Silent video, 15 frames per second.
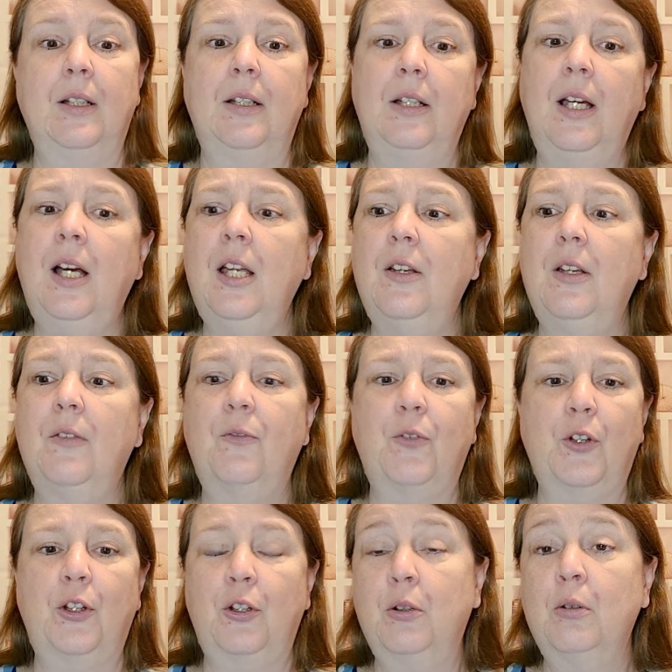Not for
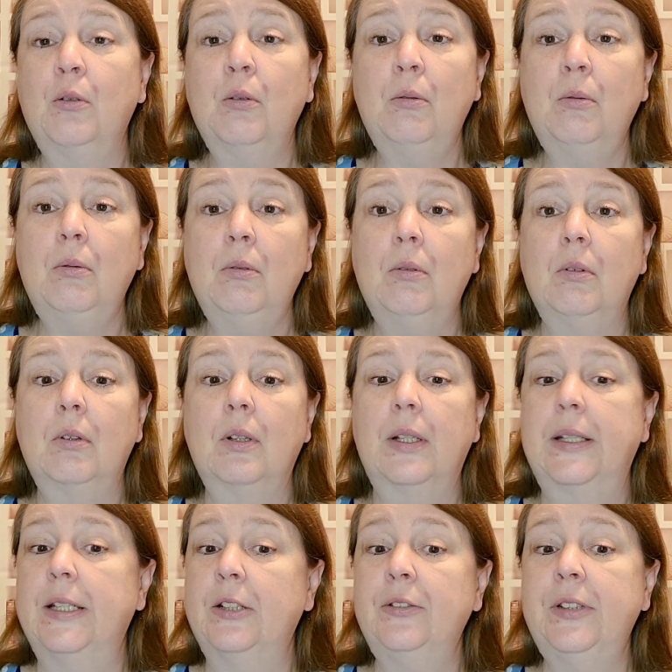you,
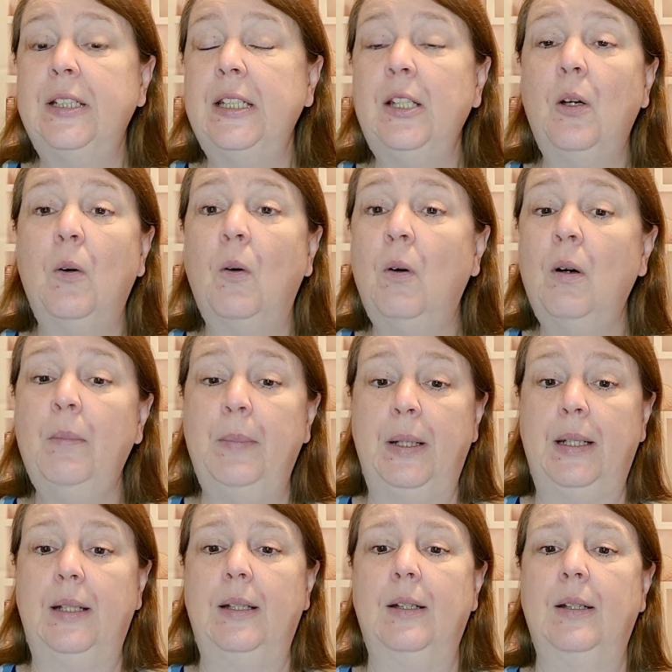Kilty, or
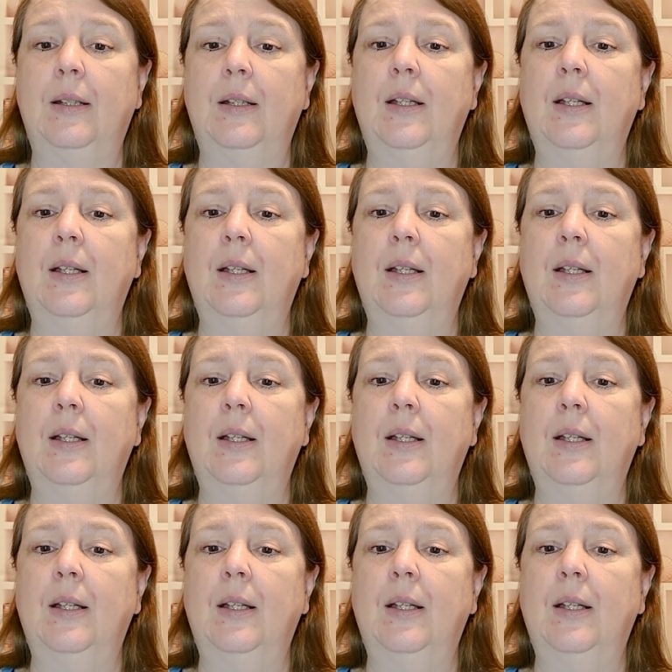me.